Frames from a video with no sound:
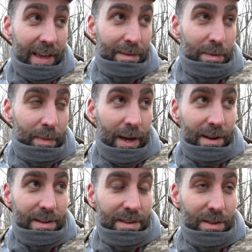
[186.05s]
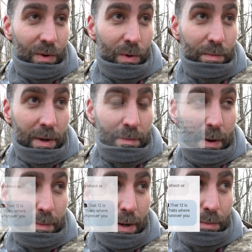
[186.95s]
I can't be mad because I told him to come
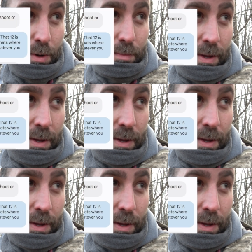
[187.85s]
up and I put him